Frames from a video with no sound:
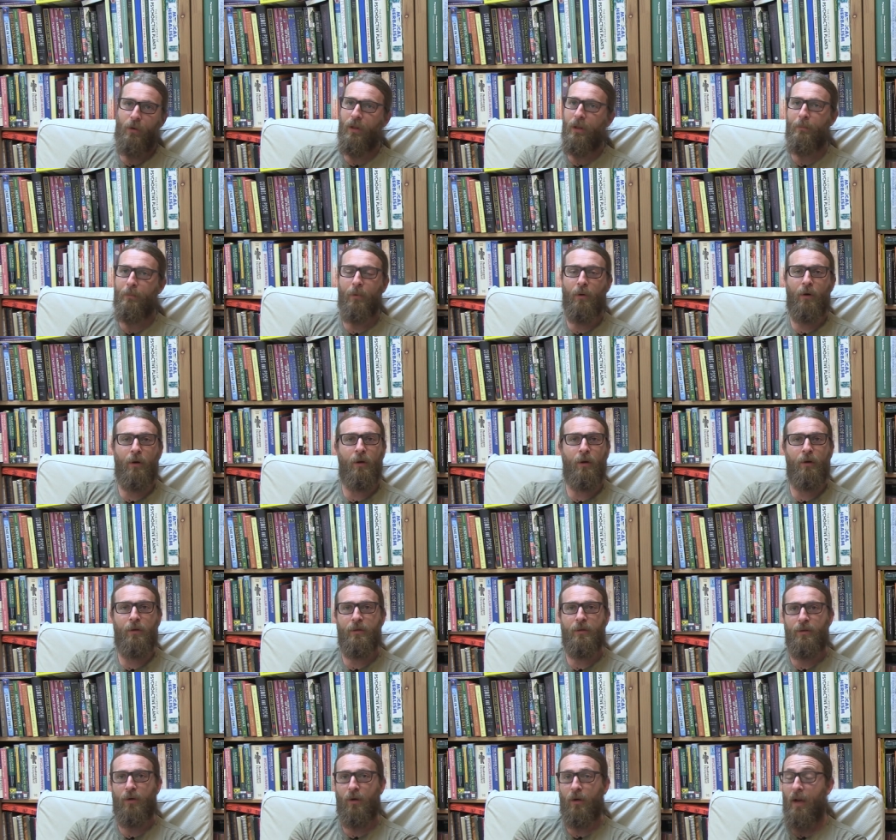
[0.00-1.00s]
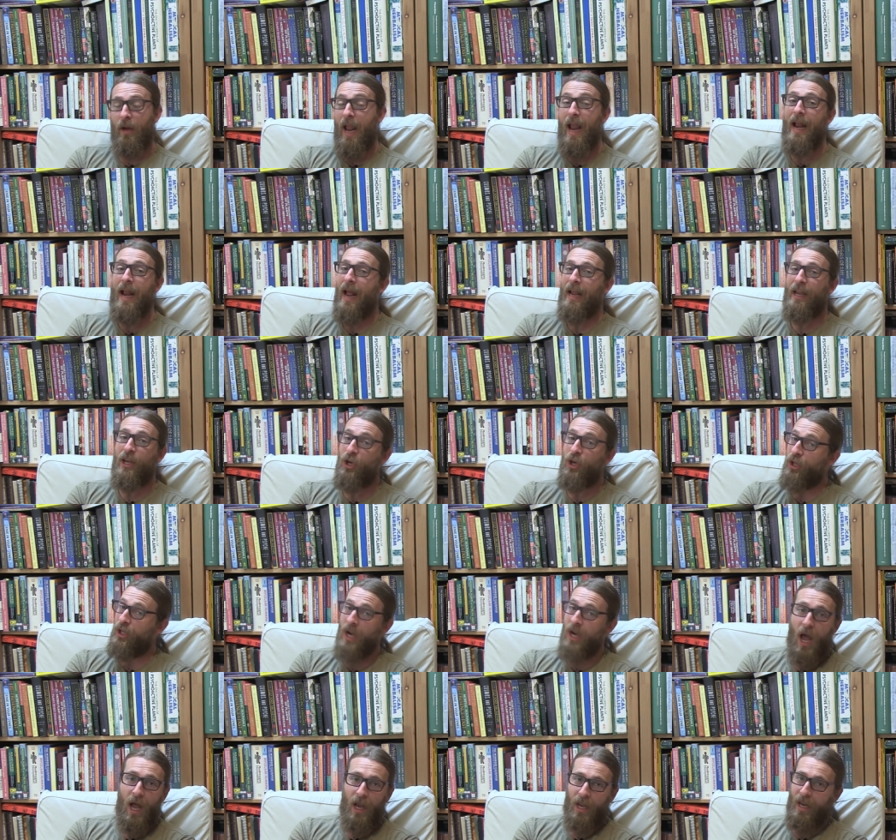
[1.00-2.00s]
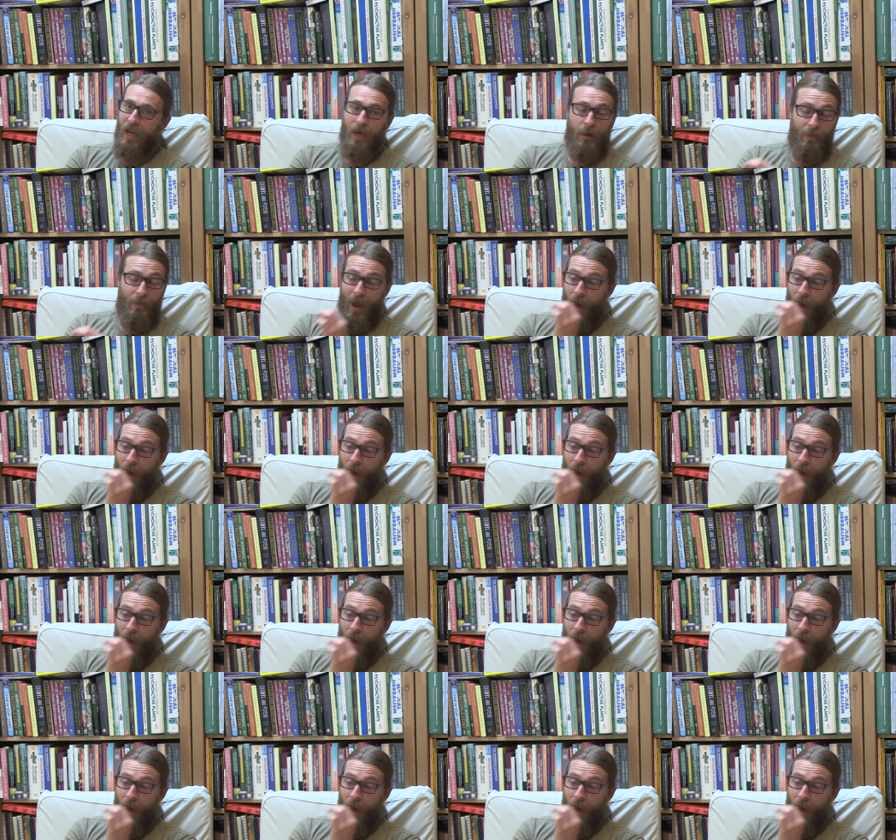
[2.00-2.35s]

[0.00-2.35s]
clippers or I could not get them